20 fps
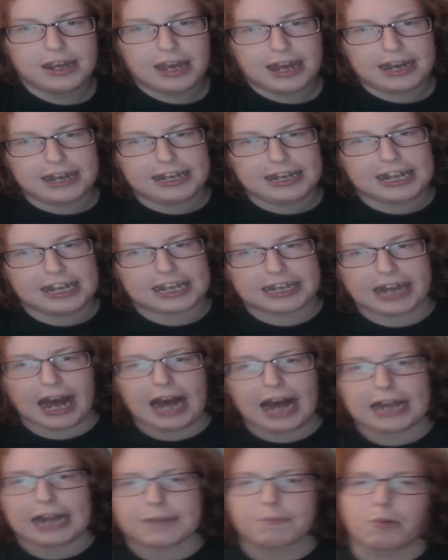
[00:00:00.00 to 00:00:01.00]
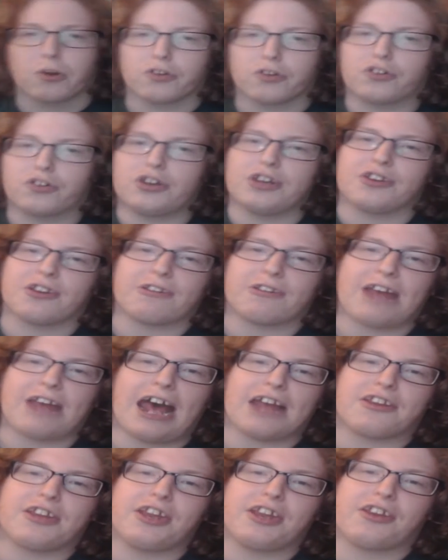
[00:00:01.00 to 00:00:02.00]
And in this gospel, Jesus
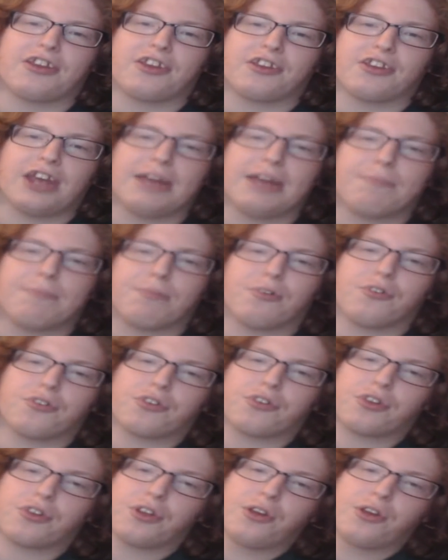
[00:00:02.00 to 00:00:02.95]
asked his disciples,